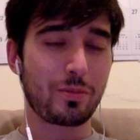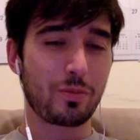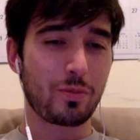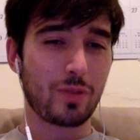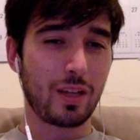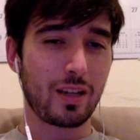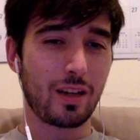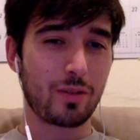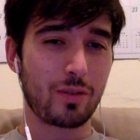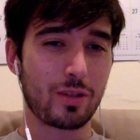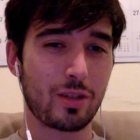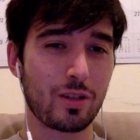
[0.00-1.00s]
like our
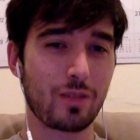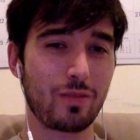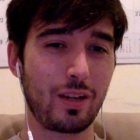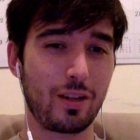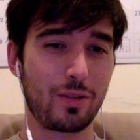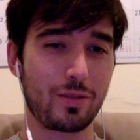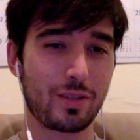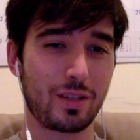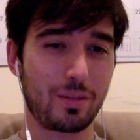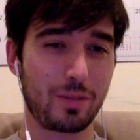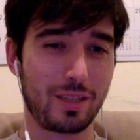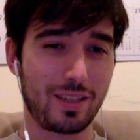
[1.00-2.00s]
return value is going
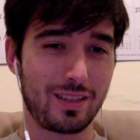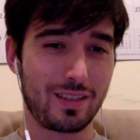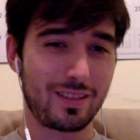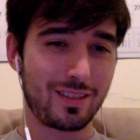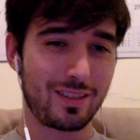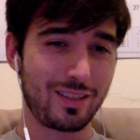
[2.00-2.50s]
to be this,